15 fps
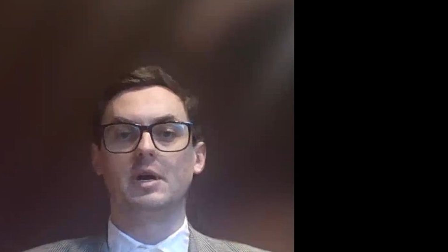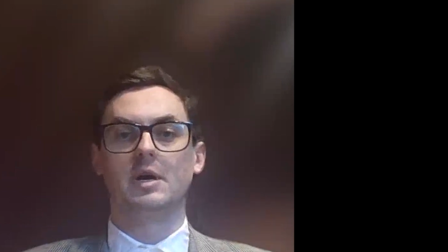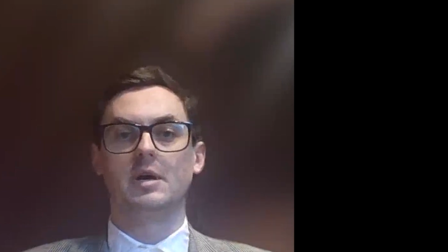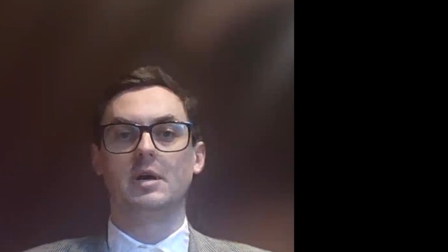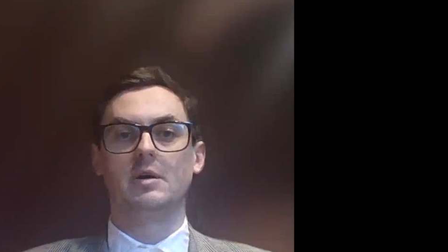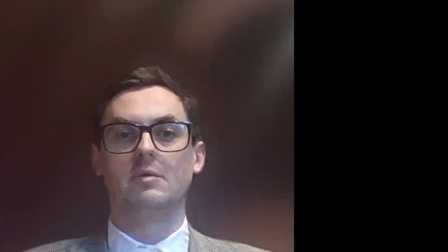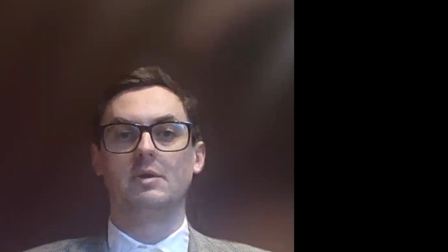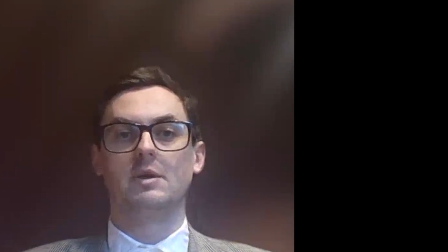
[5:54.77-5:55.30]

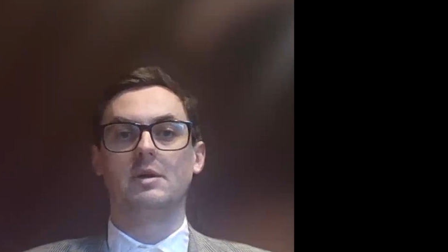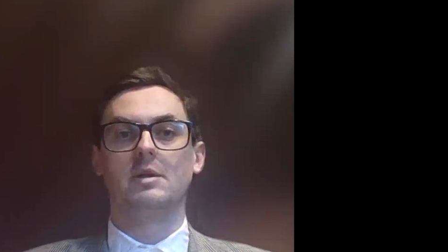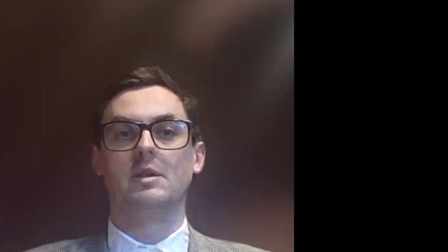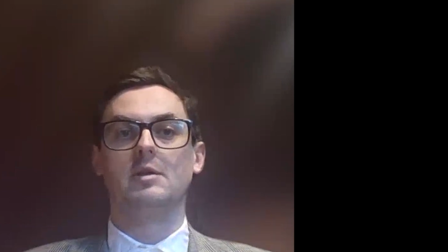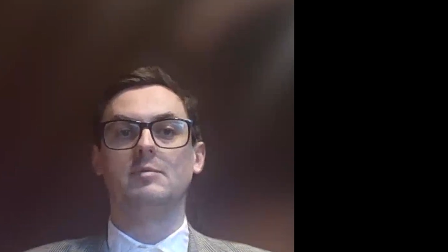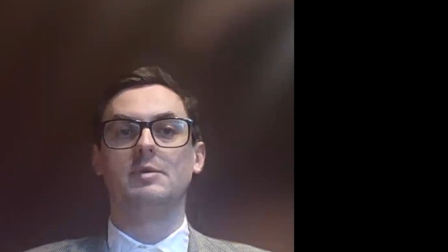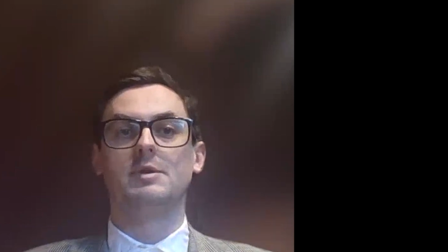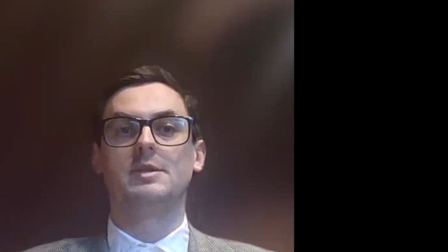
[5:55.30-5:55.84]
with a
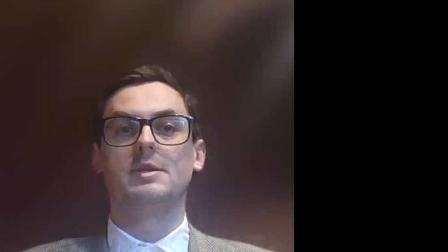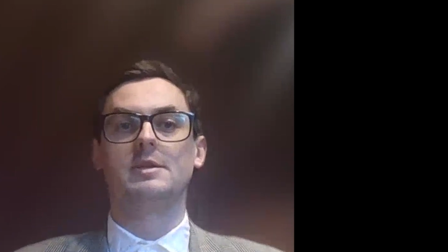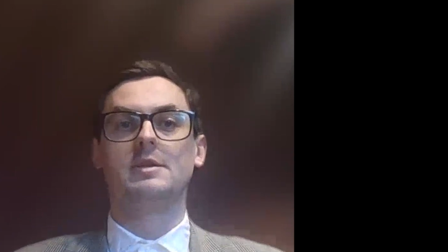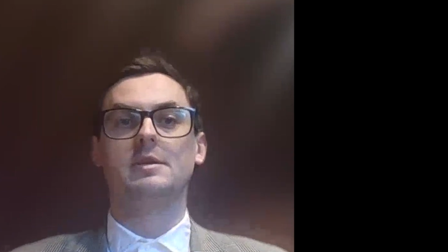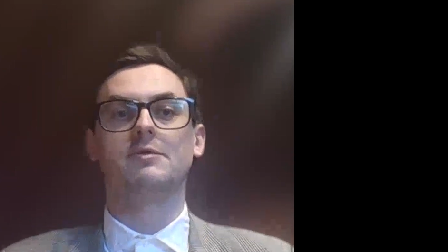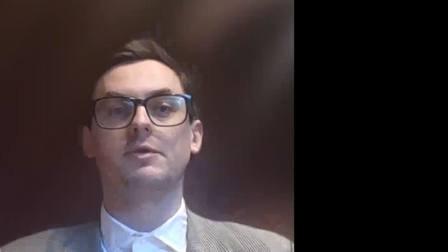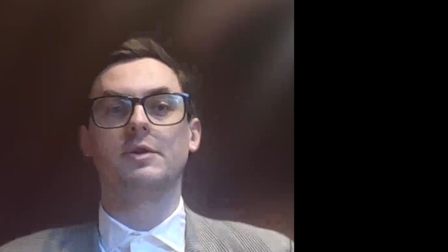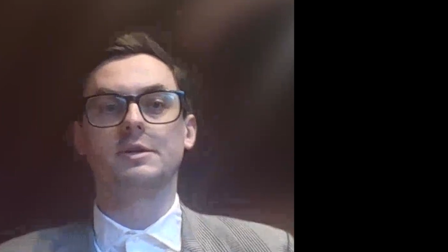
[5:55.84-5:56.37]
limited
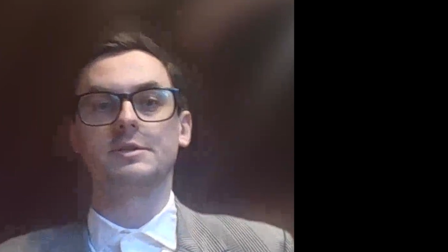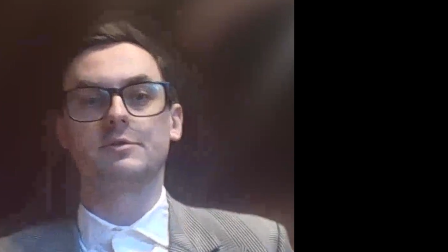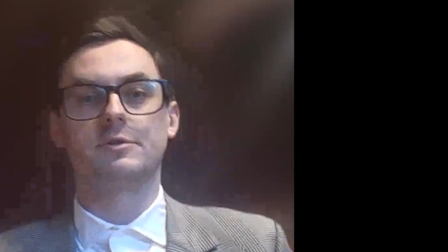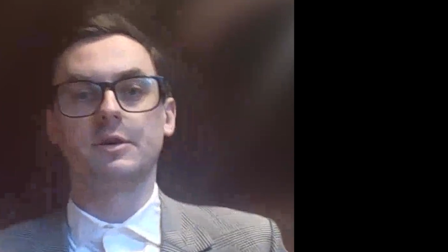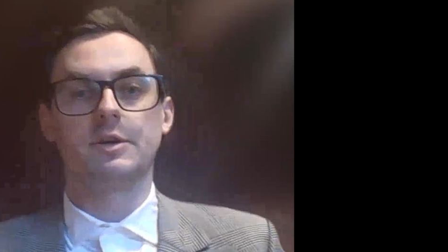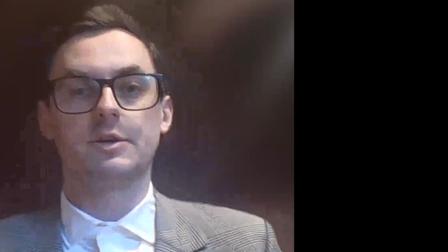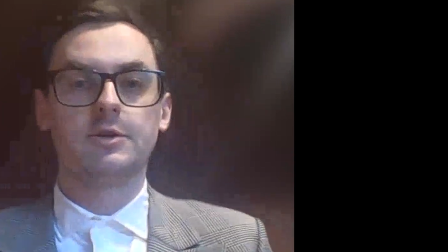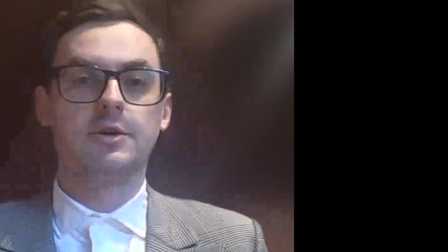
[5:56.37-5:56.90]

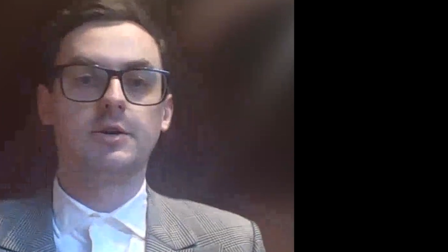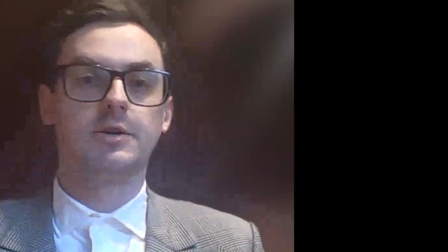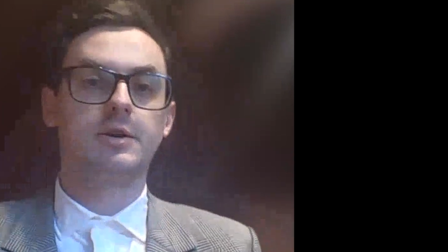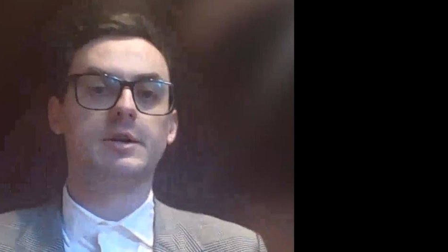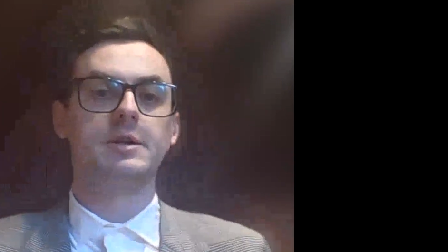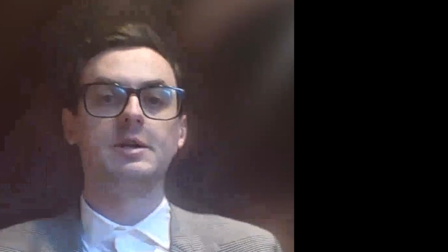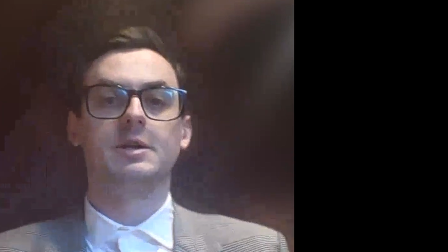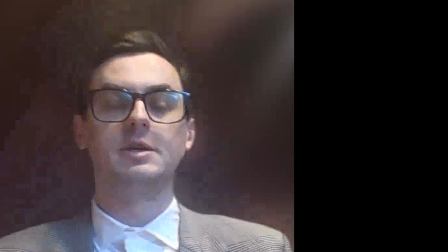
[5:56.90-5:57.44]
infrastructure
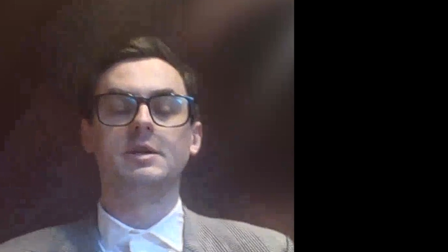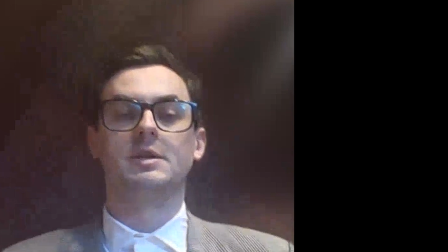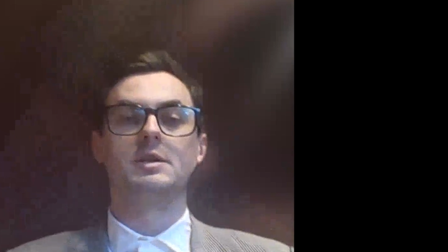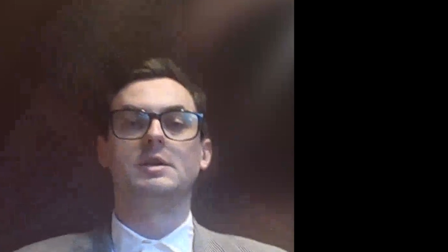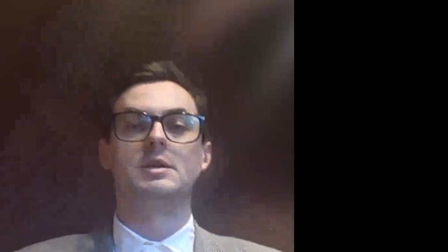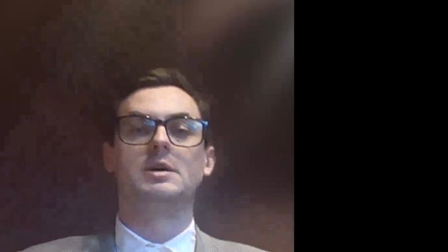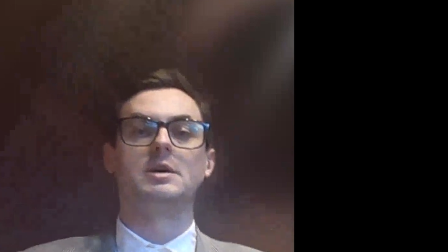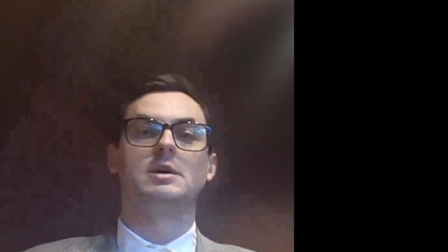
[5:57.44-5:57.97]
in